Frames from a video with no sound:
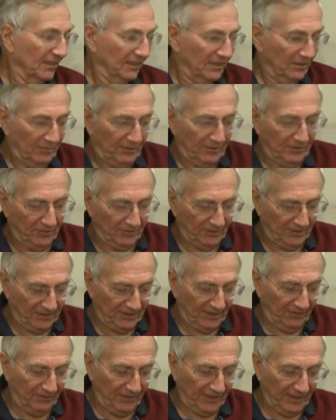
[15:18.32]
let me turn
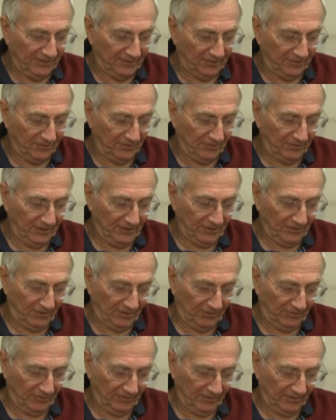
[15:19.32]
this. I forgot to turn this
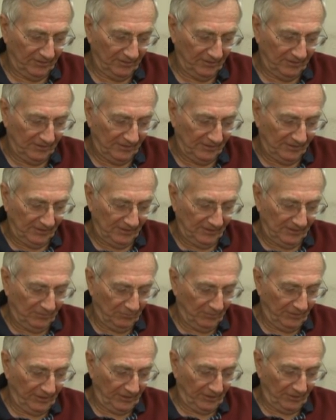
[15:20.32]
off.
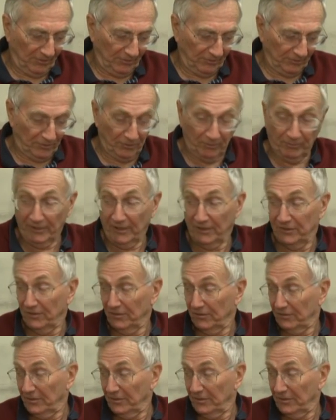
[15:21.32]
We're going to go in 2 minutes. You're